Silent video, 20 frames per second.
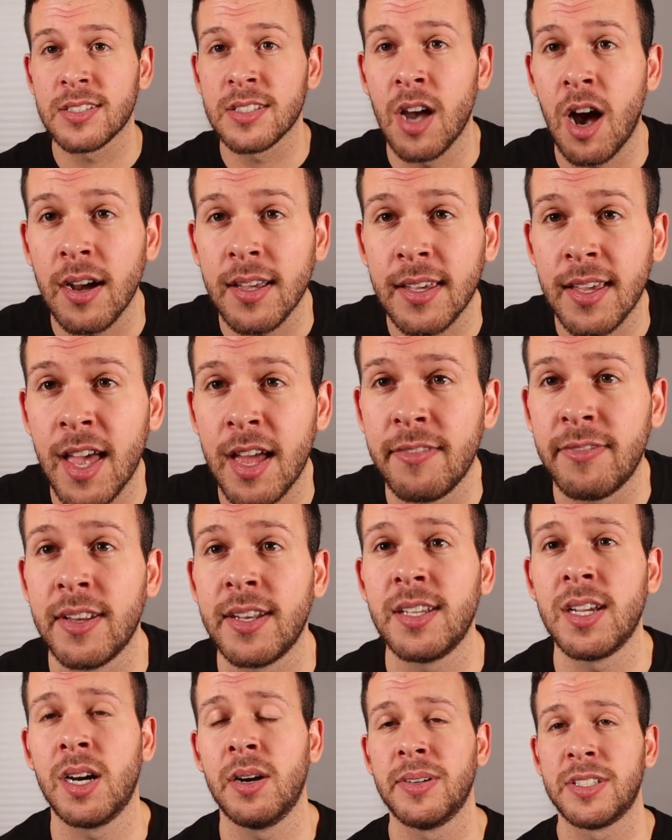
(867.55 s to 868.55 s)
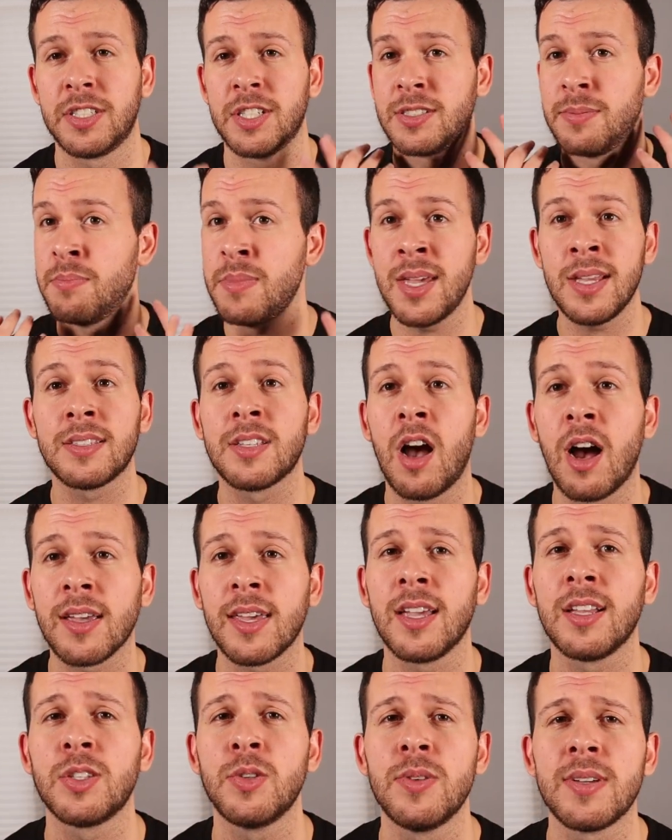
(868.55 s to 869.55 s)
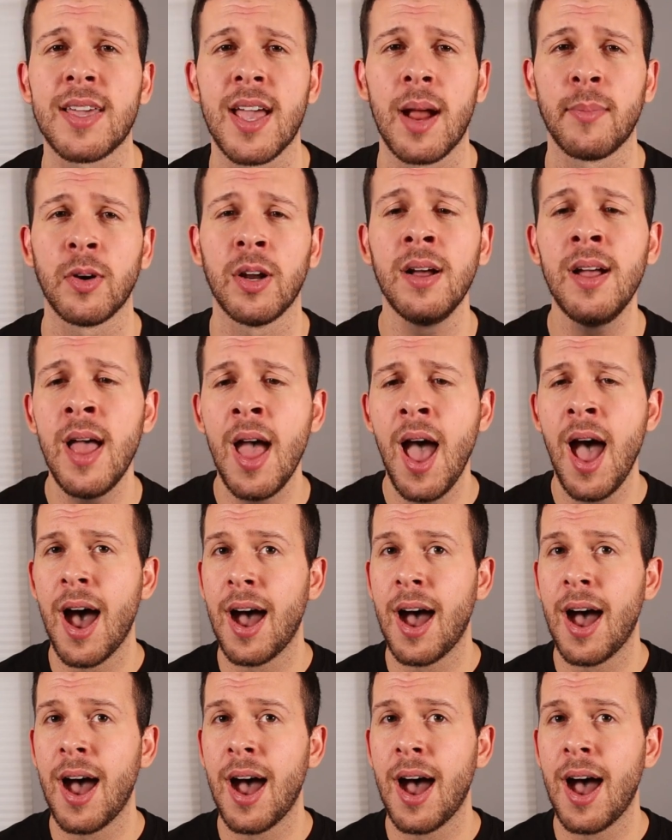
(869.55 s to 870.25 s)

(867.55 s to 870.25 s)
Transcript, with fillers: a talking head video. It's just me talking into a camera.